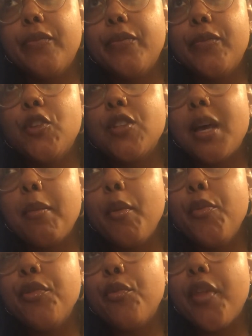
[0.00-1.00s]
Just come up
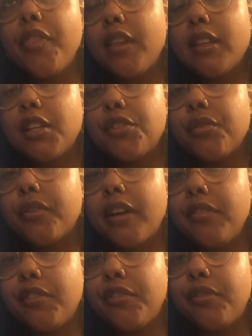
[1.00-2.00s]
with one thing that you're
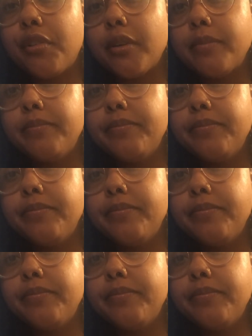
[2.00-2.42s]
grateful for.